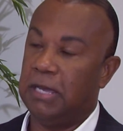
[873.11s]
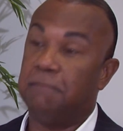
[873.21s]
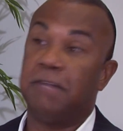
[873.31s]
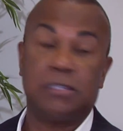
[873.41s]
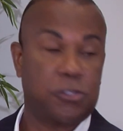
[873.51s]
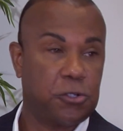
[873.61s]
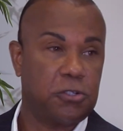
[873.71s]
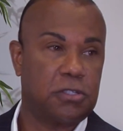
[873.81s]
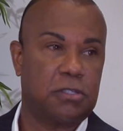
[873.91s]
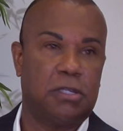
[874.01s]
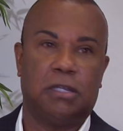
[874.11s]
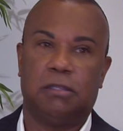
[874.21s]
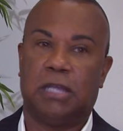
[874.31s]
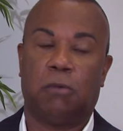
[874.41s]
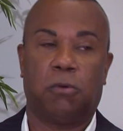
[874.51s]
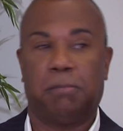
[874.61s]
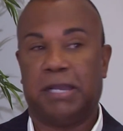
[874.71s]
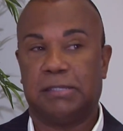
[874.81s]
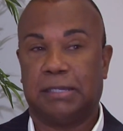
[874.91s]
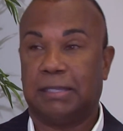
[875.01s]
investors that were
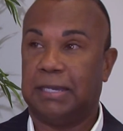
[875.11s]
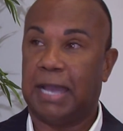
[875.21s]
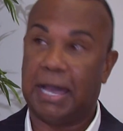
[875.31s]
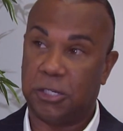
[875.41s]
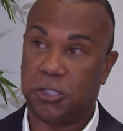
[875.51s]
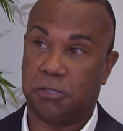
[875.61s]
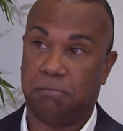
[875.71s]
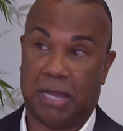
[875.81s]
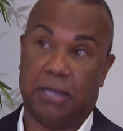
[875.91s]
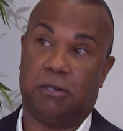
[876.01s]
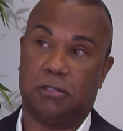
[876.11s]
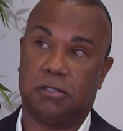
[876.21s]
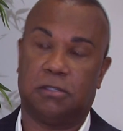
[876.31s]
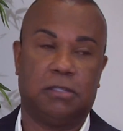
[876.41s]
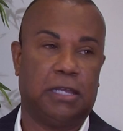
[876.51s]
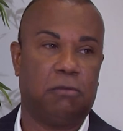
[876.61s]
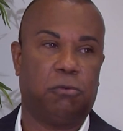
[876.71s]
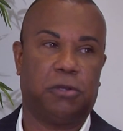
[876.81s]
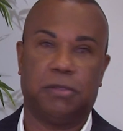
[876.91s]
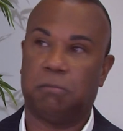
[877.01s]
basically cash buyers that
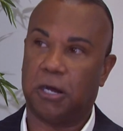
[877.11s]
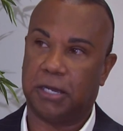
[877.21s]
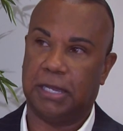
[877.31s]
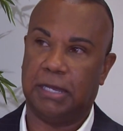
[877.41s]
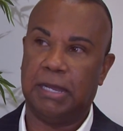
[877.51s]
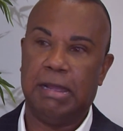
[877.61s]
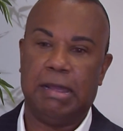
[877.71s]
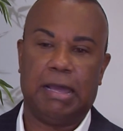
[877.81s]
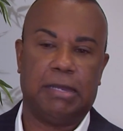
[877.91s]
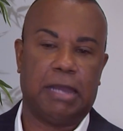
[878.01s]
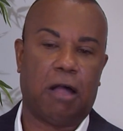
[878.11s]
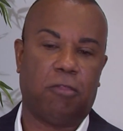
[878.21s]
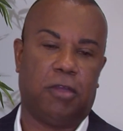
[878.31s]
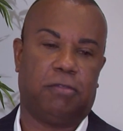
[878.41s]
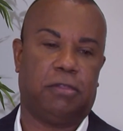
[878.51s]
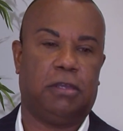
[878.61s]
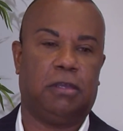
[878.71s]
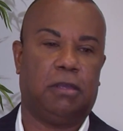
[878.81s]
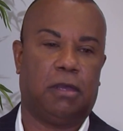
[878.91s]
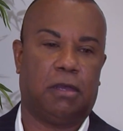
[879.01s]
were in the market, And now that
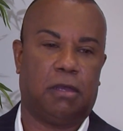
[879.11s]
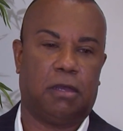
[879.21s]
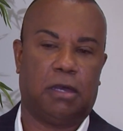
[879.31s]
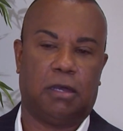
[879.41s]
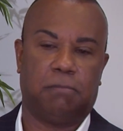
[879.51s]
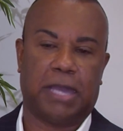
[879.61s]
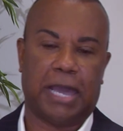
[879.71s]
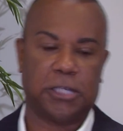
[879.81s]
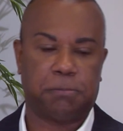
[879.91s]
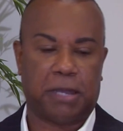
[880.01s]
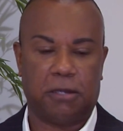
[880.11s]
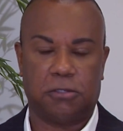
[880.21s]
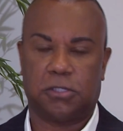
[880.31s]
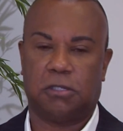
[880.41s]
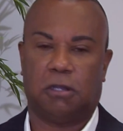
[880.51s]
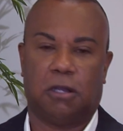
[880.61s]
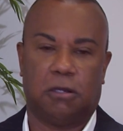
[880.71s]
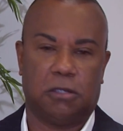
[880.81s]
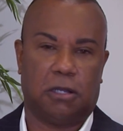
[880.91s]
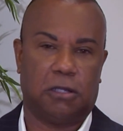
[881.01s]
the cash buyers
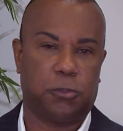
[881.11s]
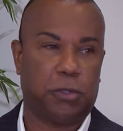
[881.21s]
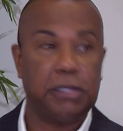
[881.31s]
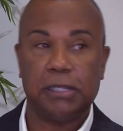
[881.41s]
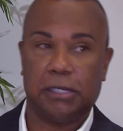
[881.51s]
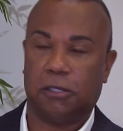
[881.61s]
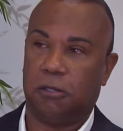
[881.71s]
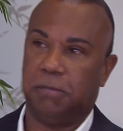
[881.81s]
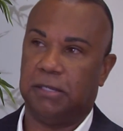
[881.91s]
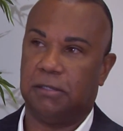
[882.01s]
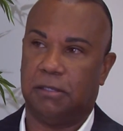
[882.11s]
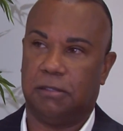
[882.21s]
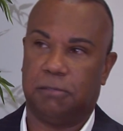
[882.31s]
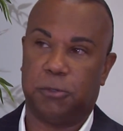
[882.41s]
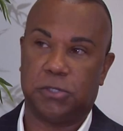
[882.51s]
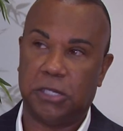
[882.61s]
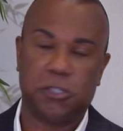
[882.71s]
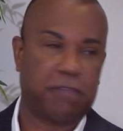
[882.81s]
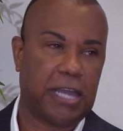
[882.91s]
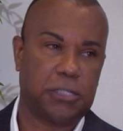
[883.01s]
are dwindling a little bit, the
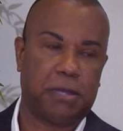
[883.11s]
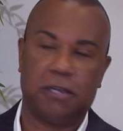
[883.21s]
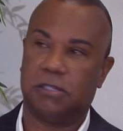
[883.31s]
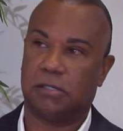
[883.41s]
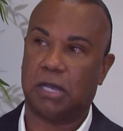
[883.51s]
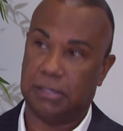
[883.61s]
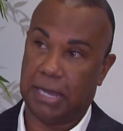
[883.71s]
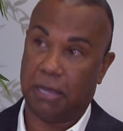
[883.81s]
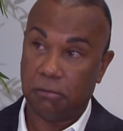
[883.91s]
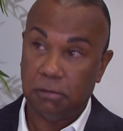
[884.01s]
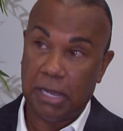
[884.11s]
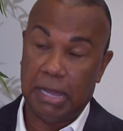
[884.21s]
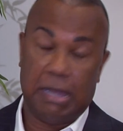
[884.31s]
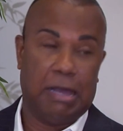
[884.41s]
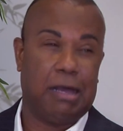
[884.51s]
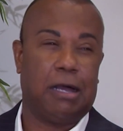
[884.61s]
percentage of cash buyers has gone down.